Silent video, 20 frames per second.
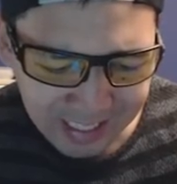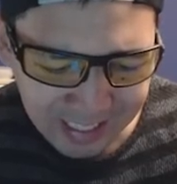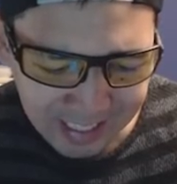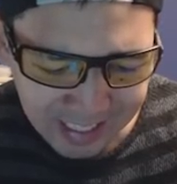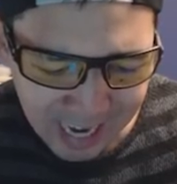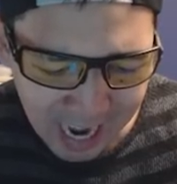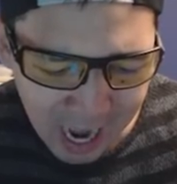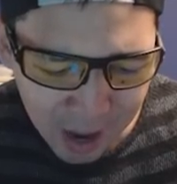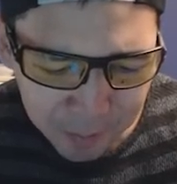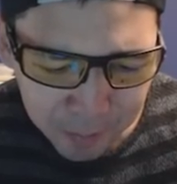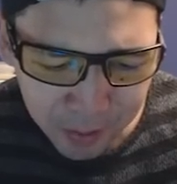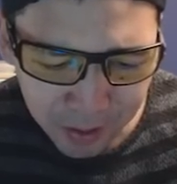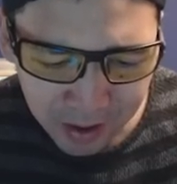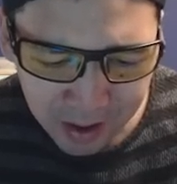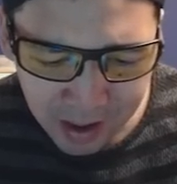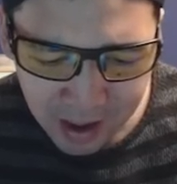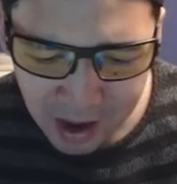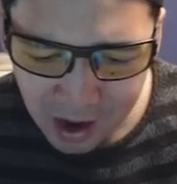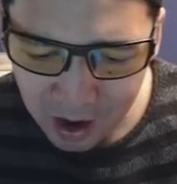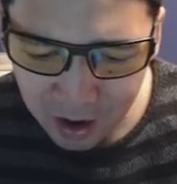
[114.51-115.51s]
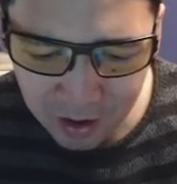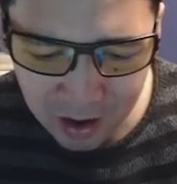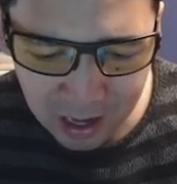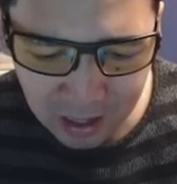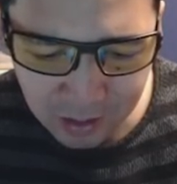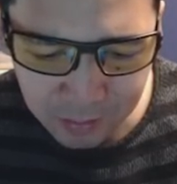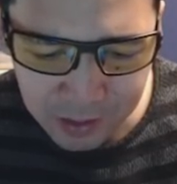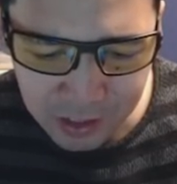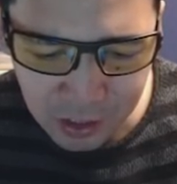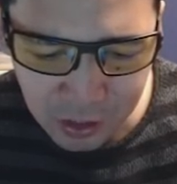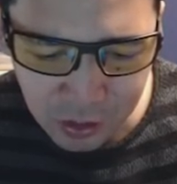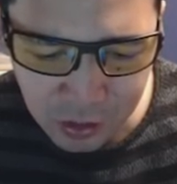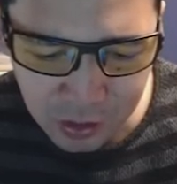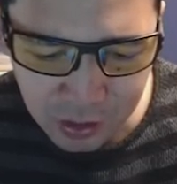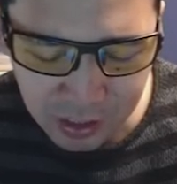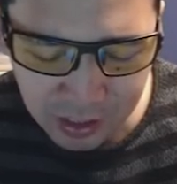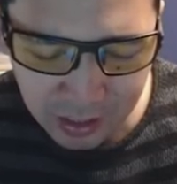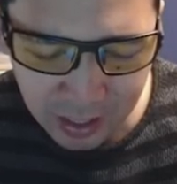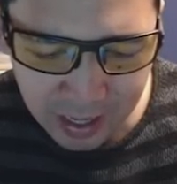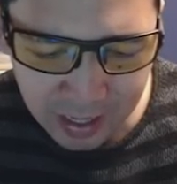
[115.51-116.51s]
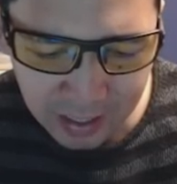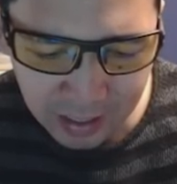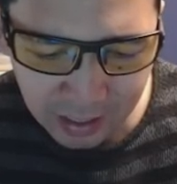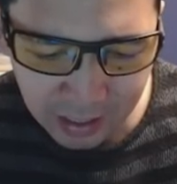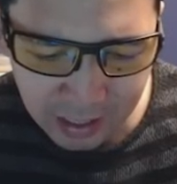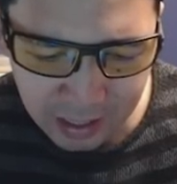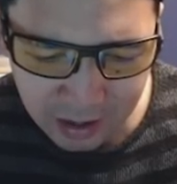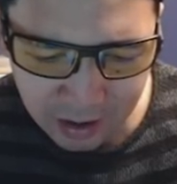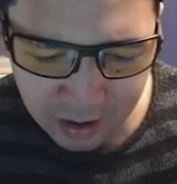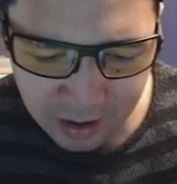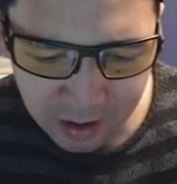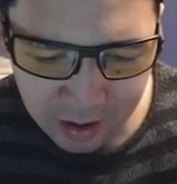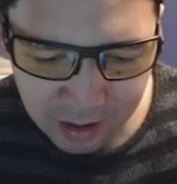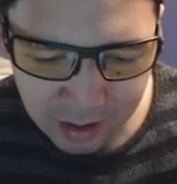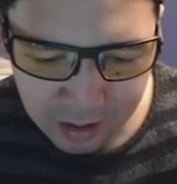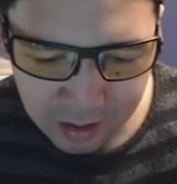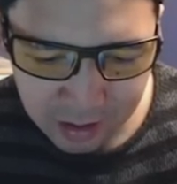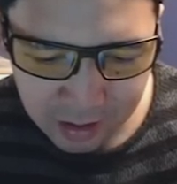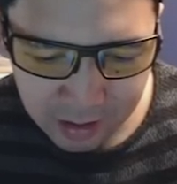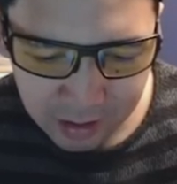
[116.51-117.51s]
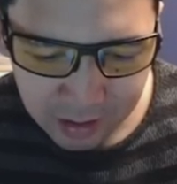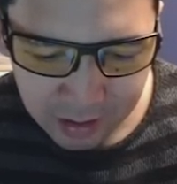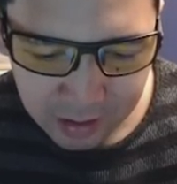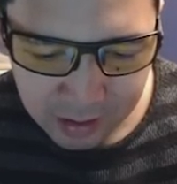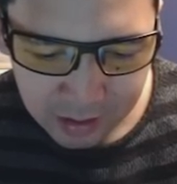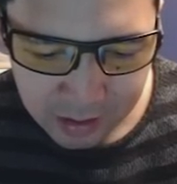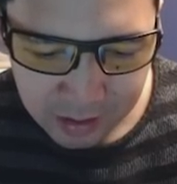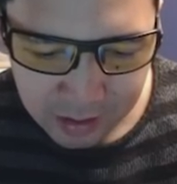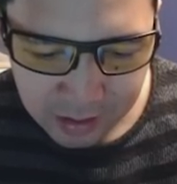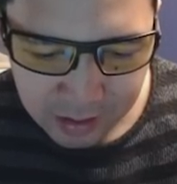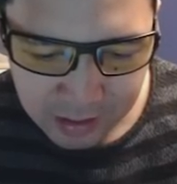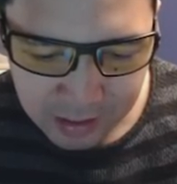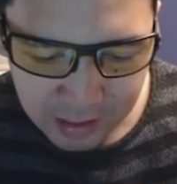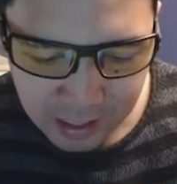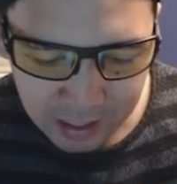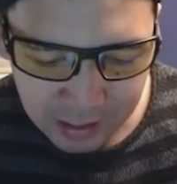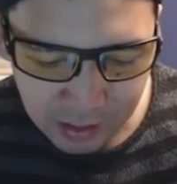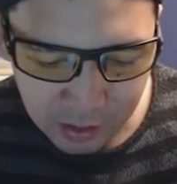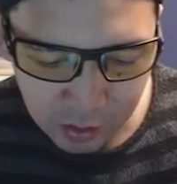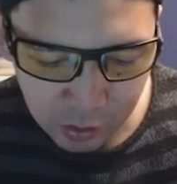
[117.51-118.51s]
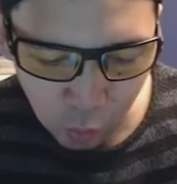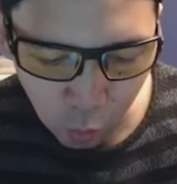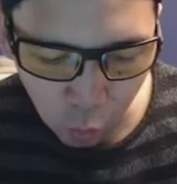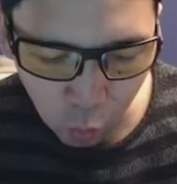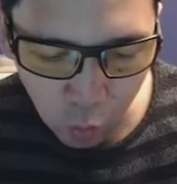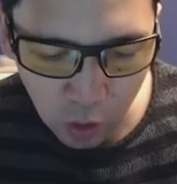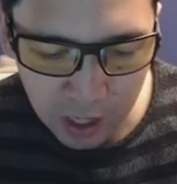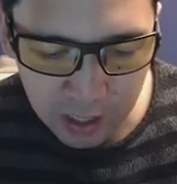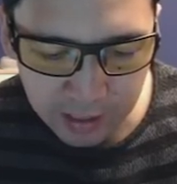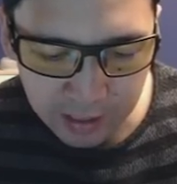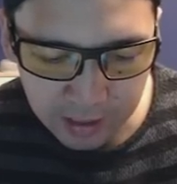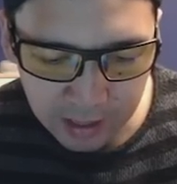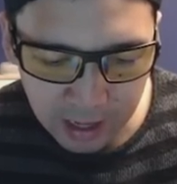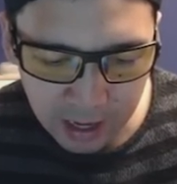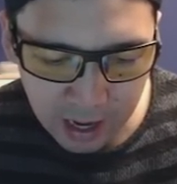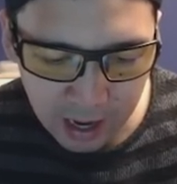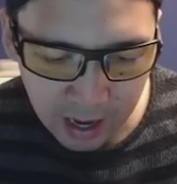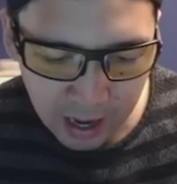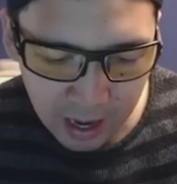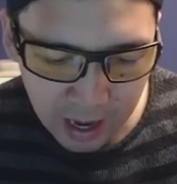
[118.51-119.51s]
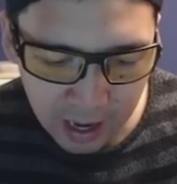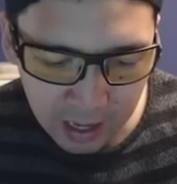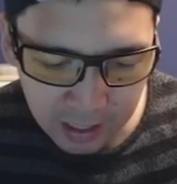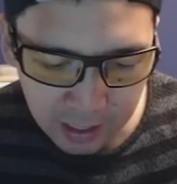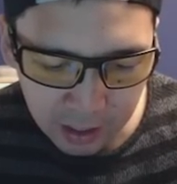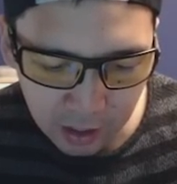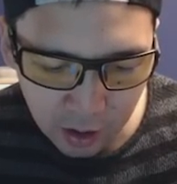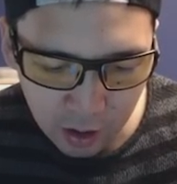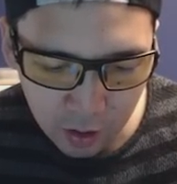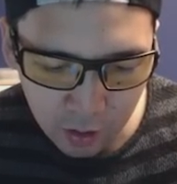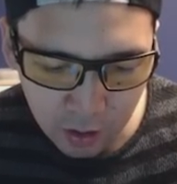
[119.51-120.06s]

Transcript: Zap? Alright, I'll be using lightning here guy says, what the heck? All